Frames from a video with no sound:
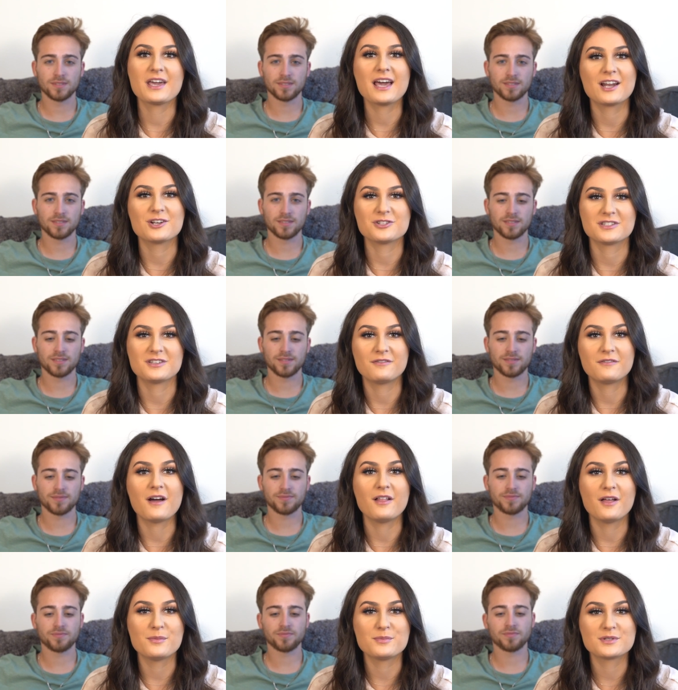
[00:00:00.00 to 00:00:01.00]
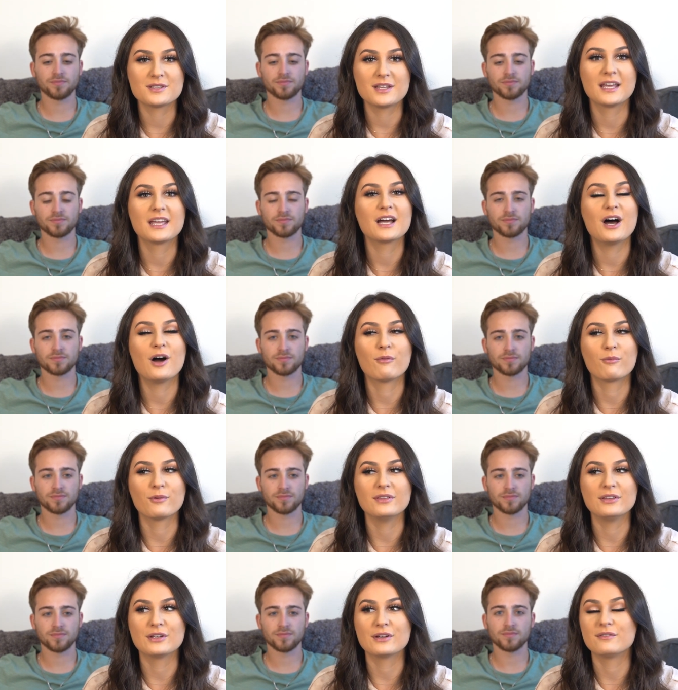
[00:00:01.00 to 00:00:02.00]
Speaker 1: we kind of just developed like a
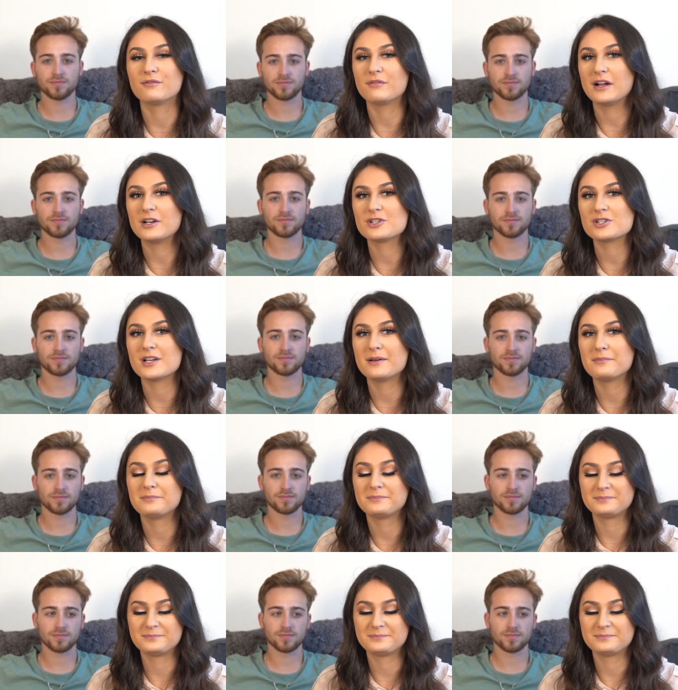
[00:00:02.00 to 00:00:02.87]
really good friendship.